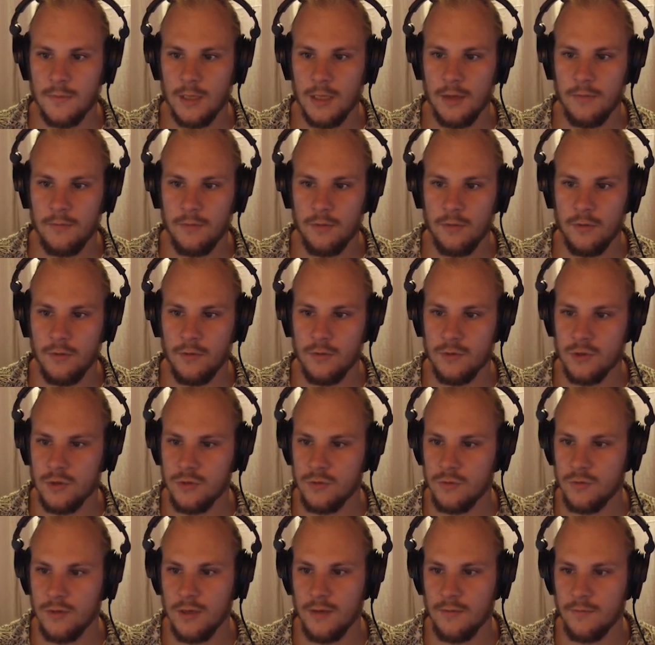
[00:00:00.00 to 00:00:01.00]
And we'll also
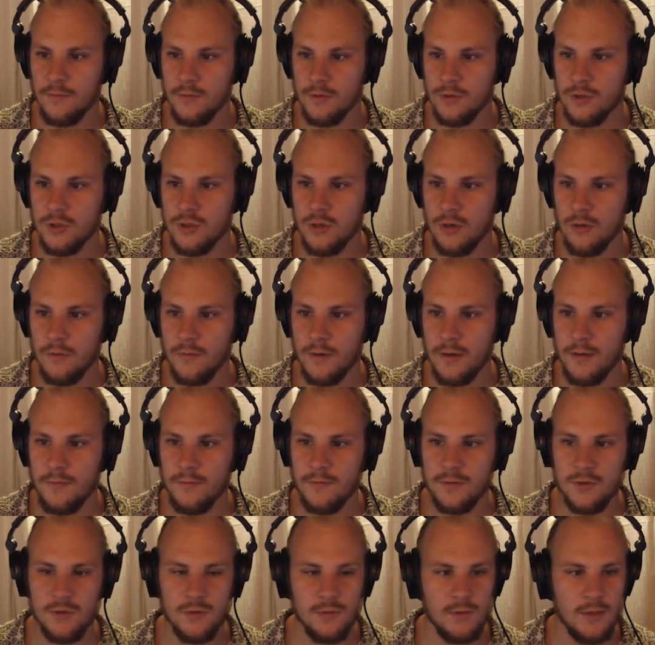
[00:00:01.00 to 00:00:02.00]
do that for the saw
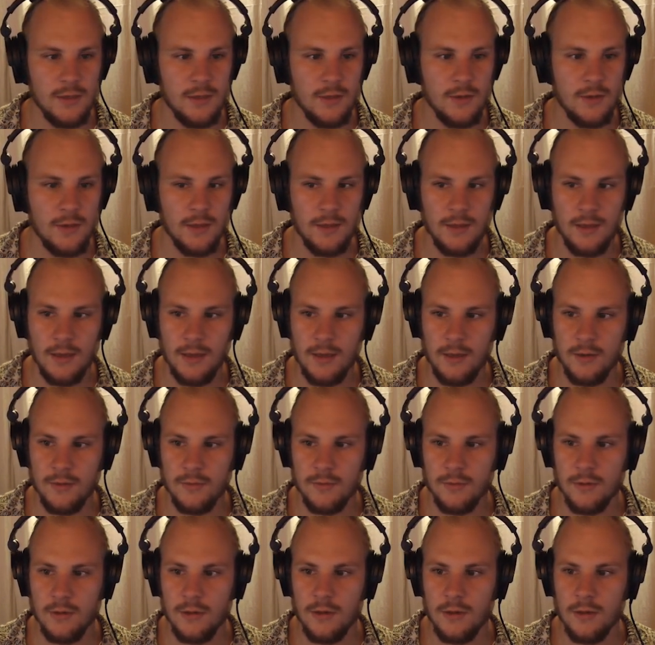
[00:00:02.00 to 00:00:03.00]
wave so that you can
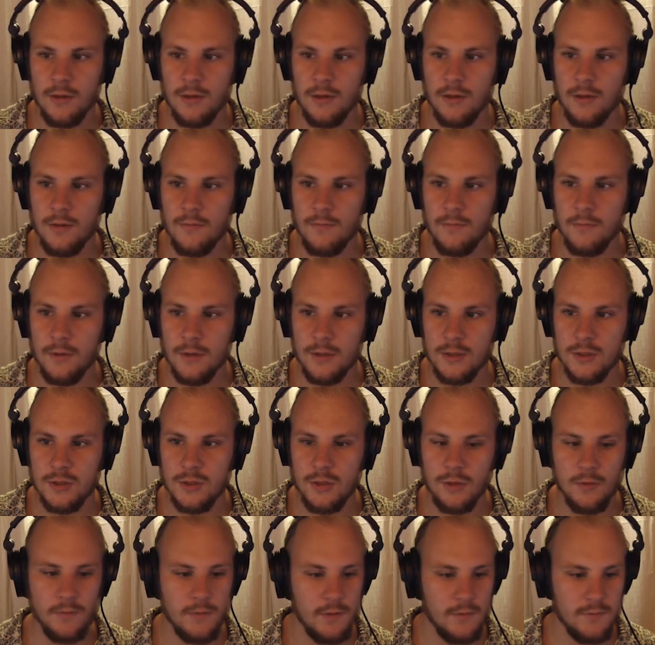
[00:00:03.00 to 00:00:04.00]
hear what a
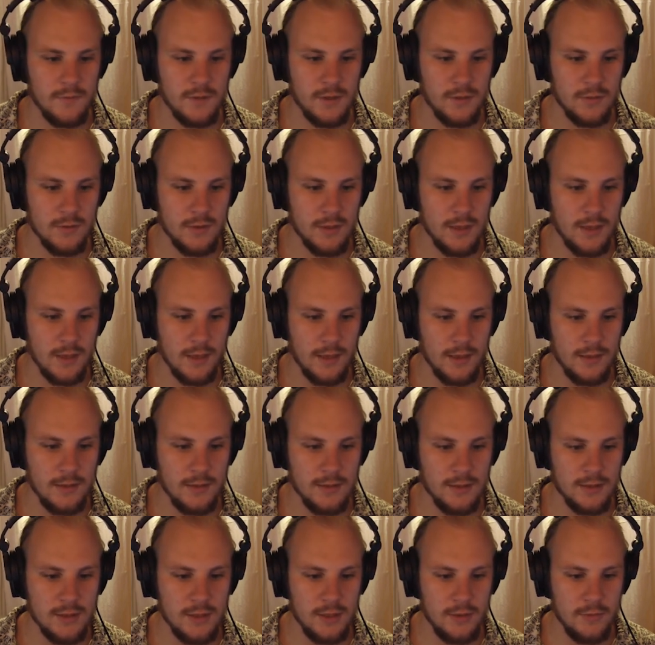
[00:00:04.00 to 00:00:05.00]
saw wave sounds like in
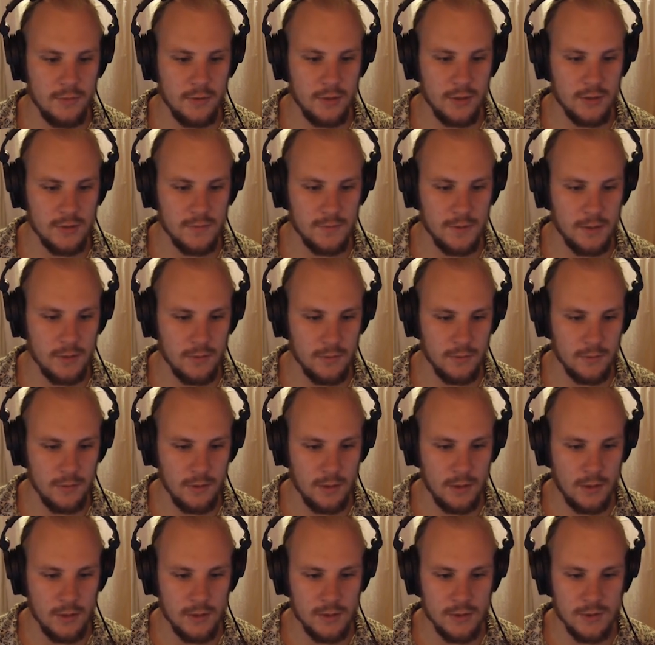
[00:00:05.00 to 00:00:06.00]
stereo as well.
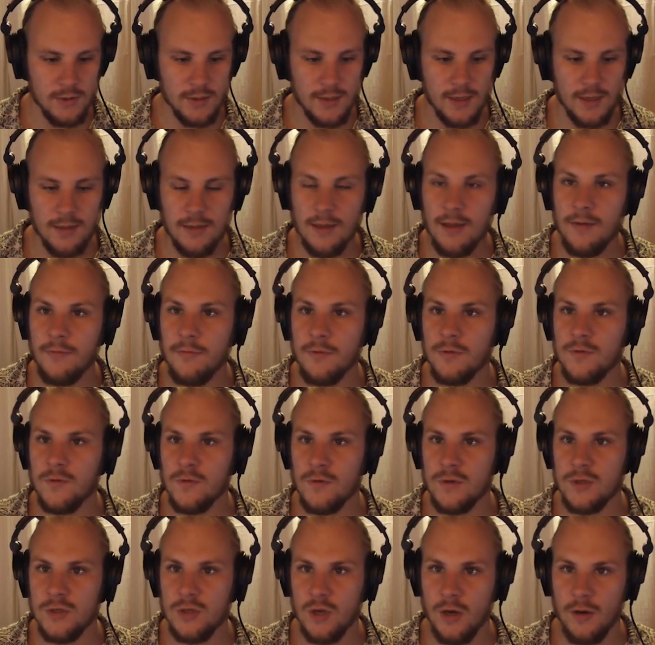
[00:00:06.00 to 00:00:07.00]
So again, if we
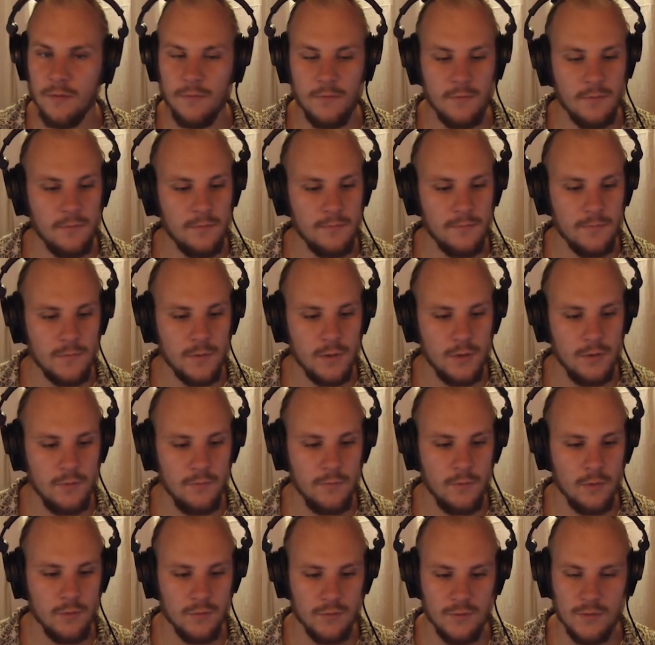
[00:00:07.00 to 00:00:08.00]
turn this off, you
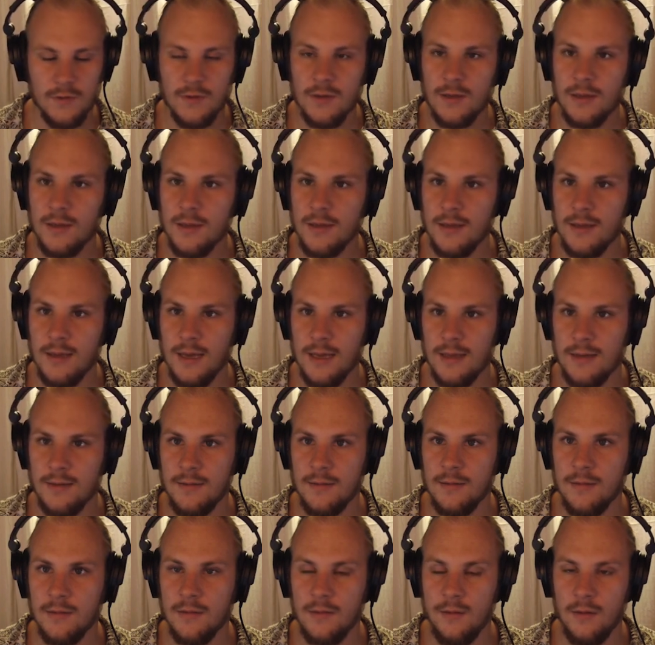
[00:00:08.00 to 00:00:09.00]
won't
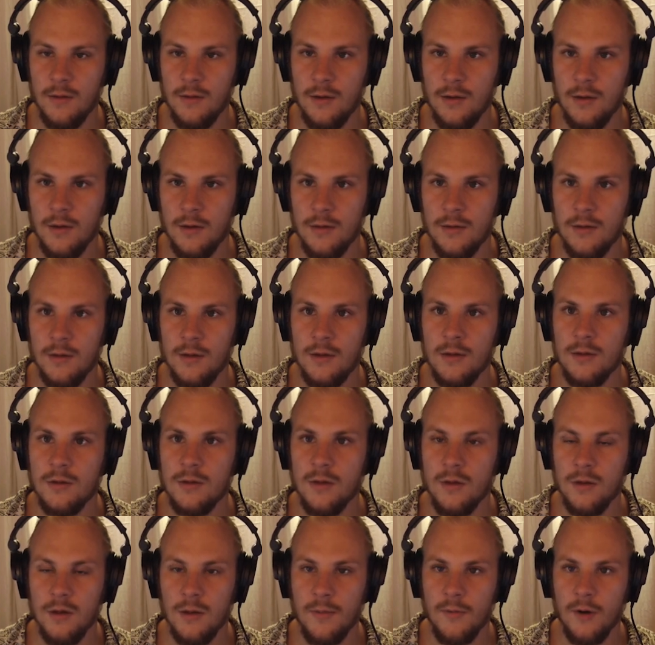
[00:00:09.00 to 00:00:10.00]
get the
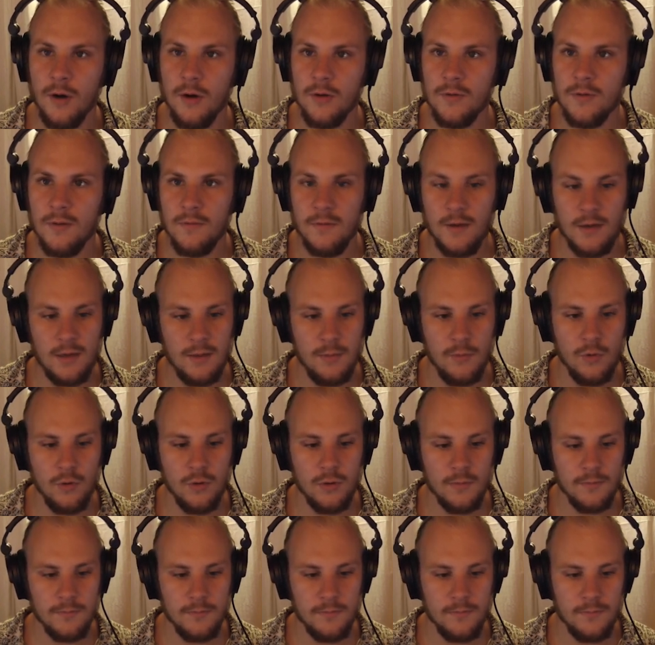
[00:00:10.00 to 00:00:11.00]
double octave
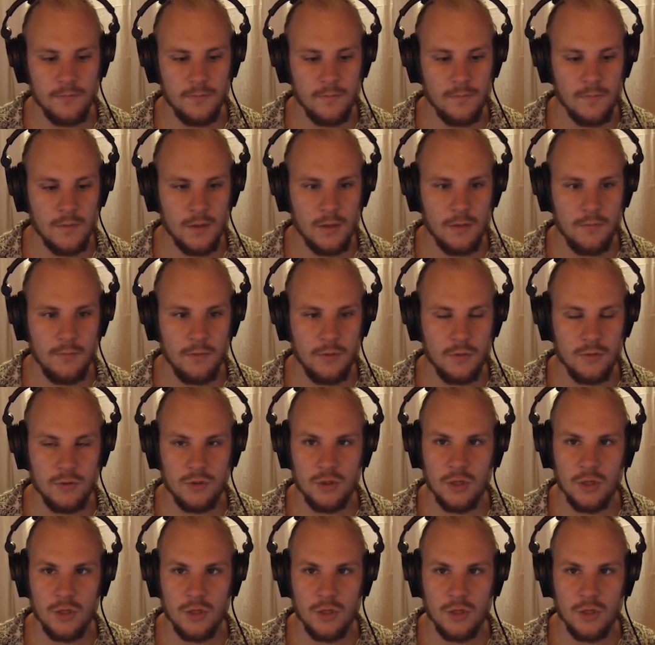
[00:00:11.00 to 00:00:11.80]
anymore. We'll